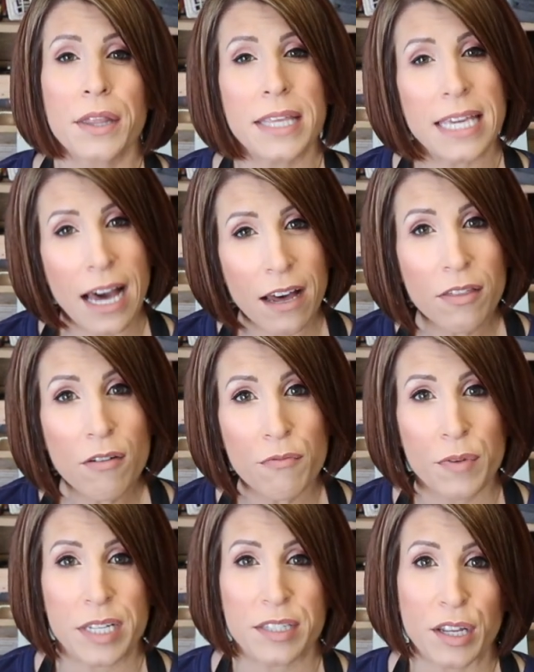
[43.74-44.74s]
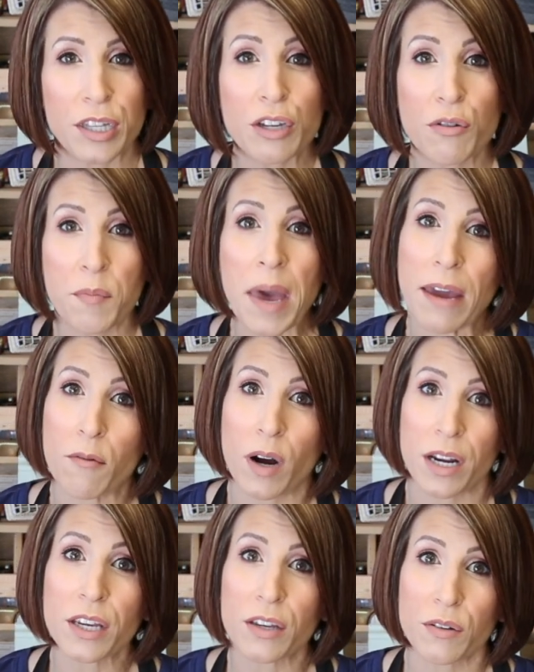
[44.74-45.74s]
The other reason you may
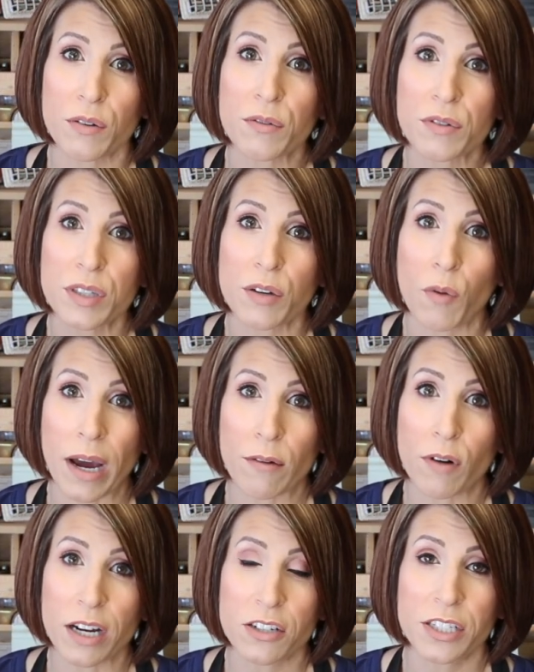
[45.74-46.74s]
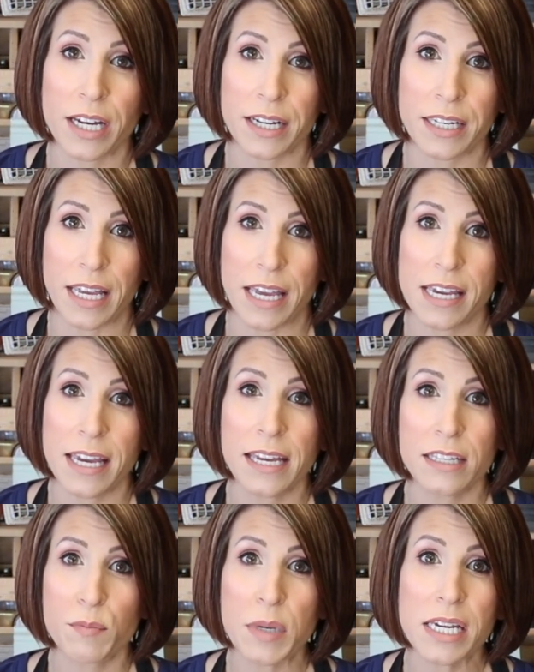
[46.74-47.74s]
want to use the whitewash technique
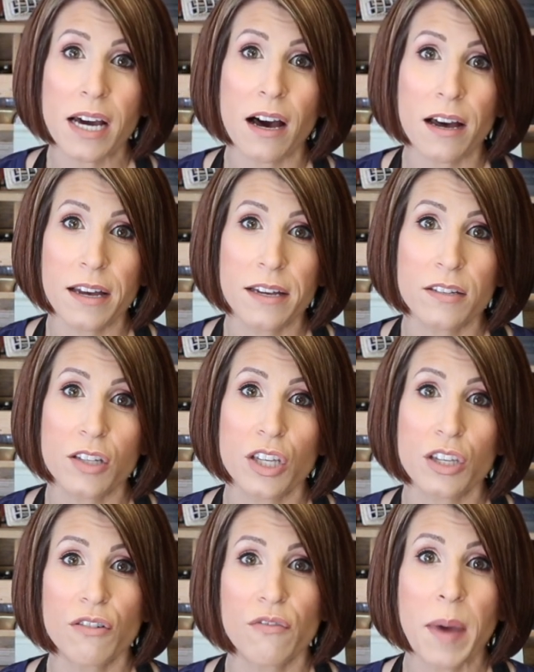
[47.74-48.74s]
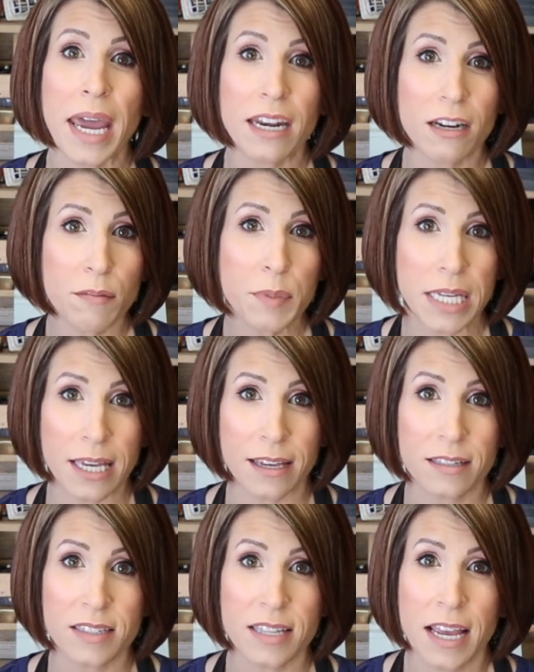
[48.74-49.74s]
is because you've painted a
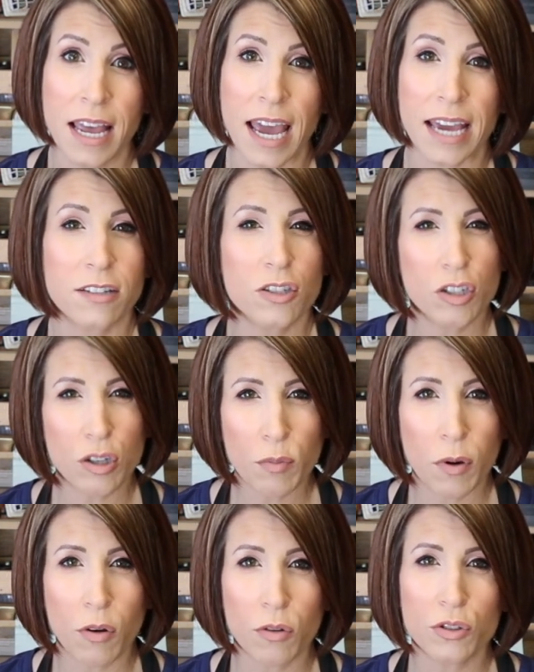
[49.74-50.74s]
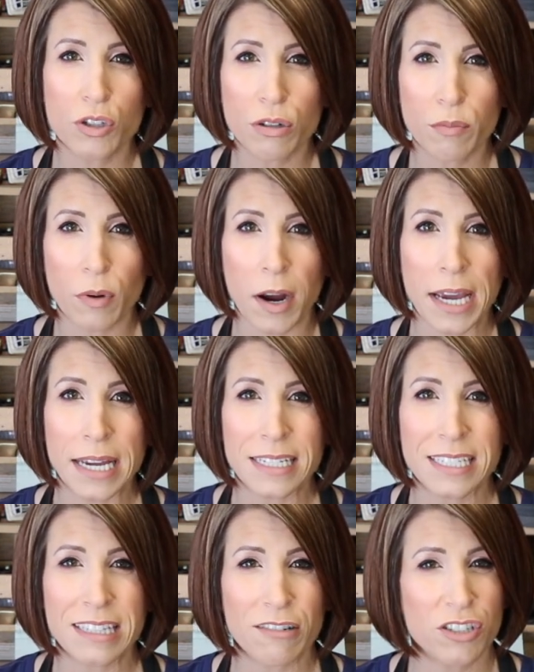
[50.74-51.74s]
piece, it's too bold, too
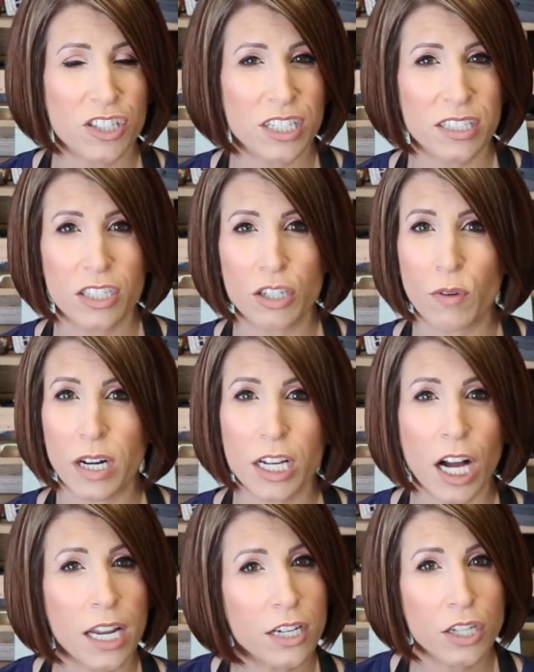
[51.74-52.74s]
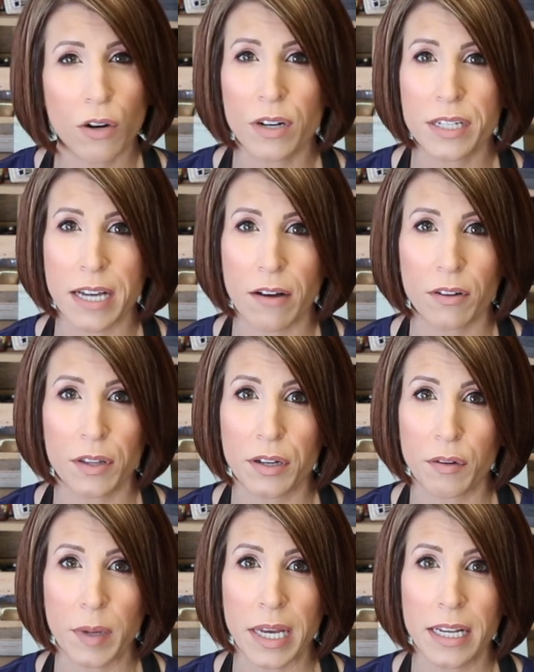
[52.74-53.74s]
bright. You want to kind of tone it down a
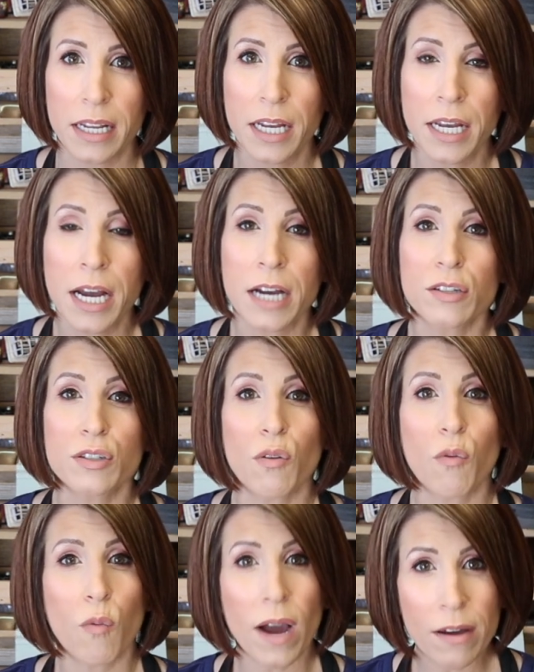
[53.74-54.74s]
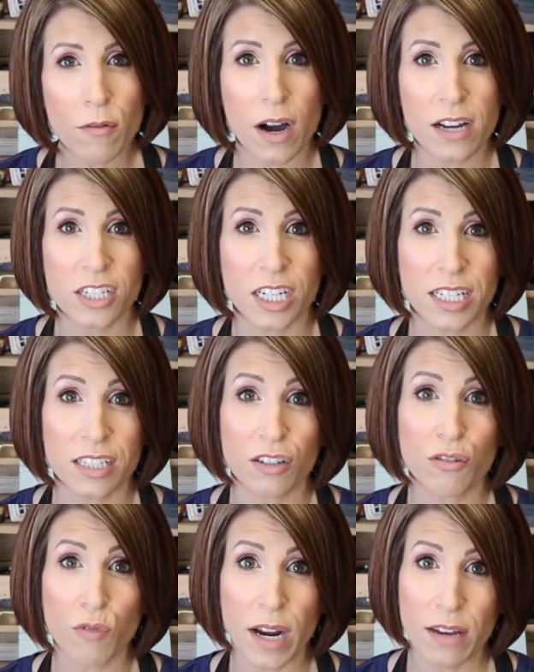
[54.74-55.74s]
little bit. So whitewashing is a
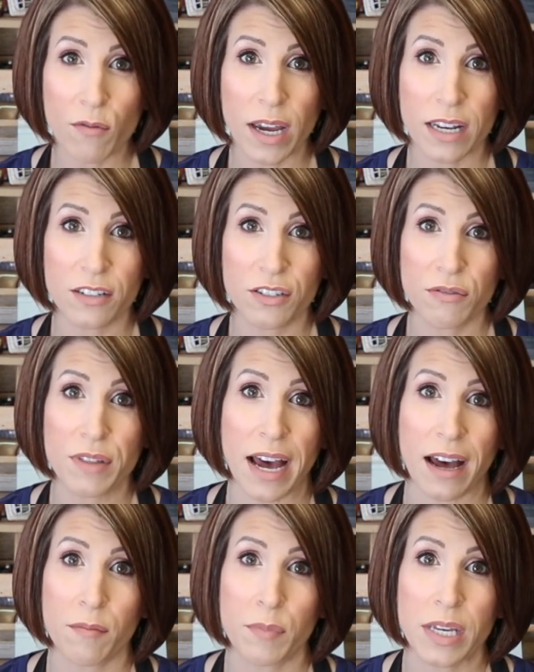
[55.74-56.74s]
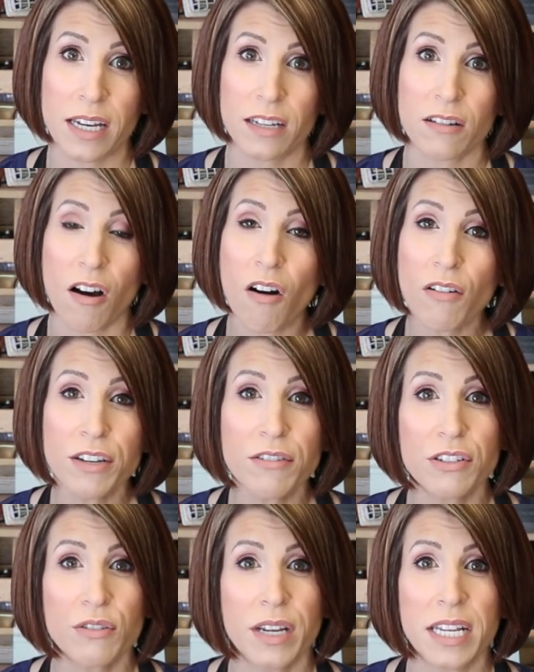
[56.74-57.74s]
great way to do that because all you're
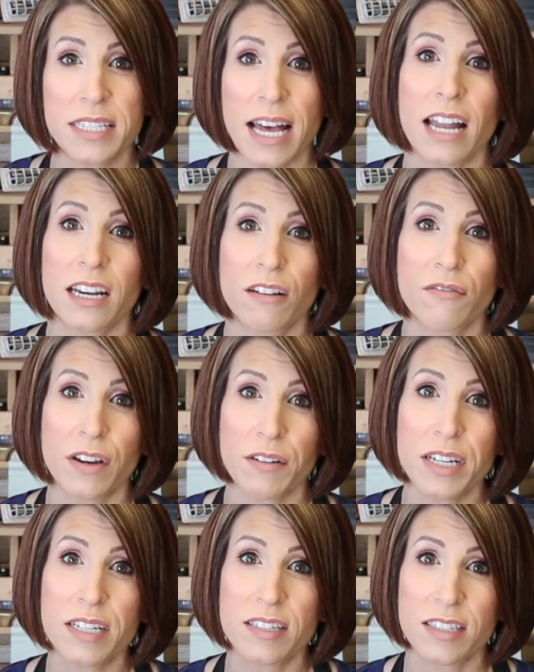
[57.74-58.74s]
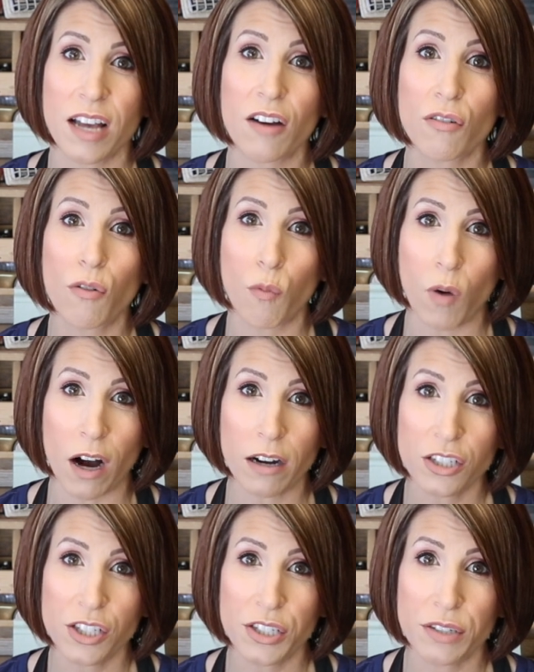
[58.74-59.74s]
doing is adding a very subtle
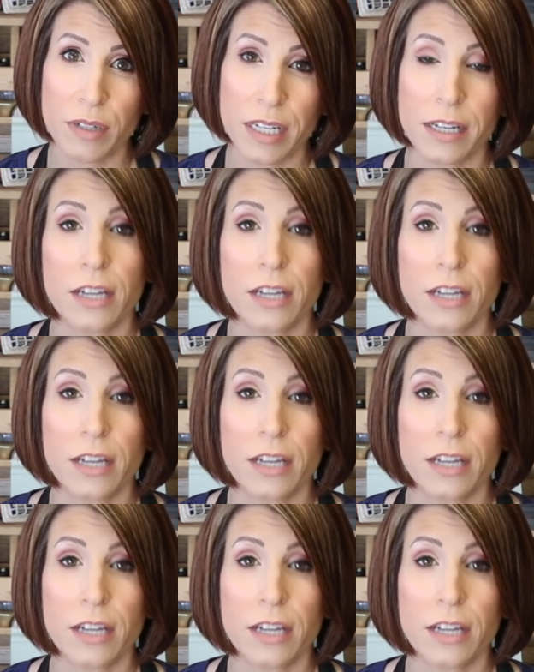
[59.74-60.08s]
wash to it.